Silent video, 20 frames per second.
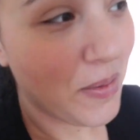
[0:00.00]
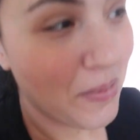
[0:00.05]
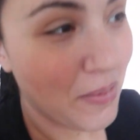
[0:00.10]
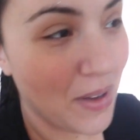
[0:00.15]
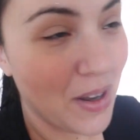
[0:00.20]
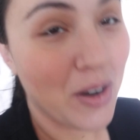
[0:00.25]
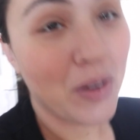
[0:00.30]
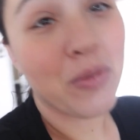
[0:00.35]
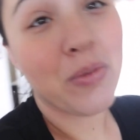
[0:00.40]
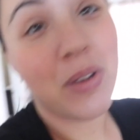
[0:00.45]

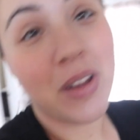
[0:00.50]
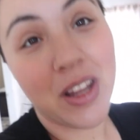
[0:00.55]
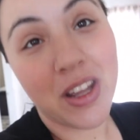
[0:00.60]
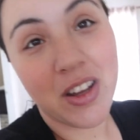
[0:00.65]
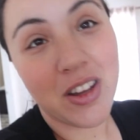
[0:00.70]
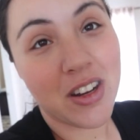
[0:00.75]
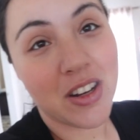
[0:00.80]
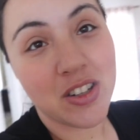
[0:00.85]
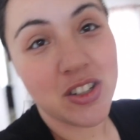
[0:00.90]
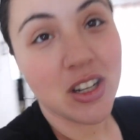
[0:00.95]
but a really
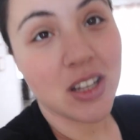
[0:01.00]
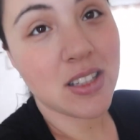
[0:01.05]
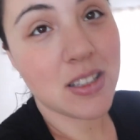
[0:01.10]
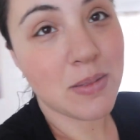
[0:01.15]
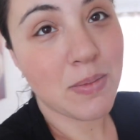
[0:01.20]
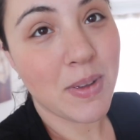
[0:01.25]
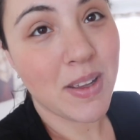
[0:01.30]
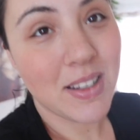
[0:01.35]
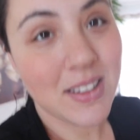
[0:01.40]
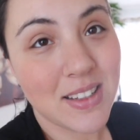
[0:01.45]
good
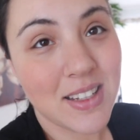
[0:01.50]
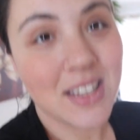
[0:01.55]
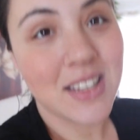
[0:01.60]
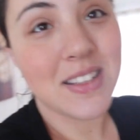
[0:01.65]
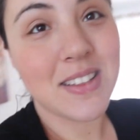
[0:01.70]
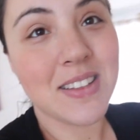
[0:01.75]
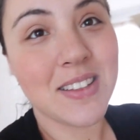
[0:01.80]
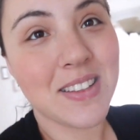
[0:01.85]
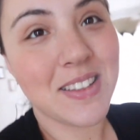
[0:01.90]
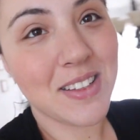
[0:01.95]
adjustment.
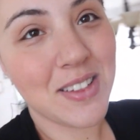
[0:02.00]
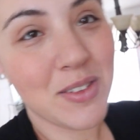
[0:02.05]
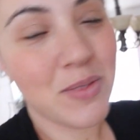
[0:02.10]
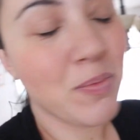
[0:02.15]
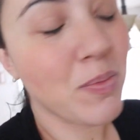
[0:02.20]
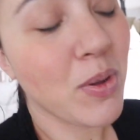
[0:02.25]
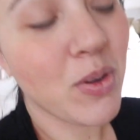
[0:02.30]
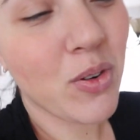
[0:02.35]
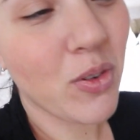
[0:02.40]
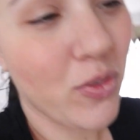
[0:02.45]
He's
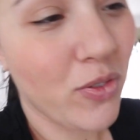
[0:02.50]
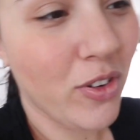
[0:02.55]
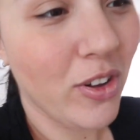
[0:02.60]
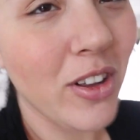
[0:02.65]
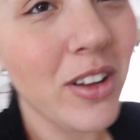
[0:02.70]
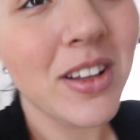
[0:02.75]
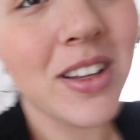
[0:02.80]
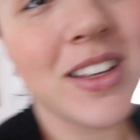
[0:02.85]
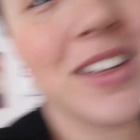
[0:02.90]
beautiful.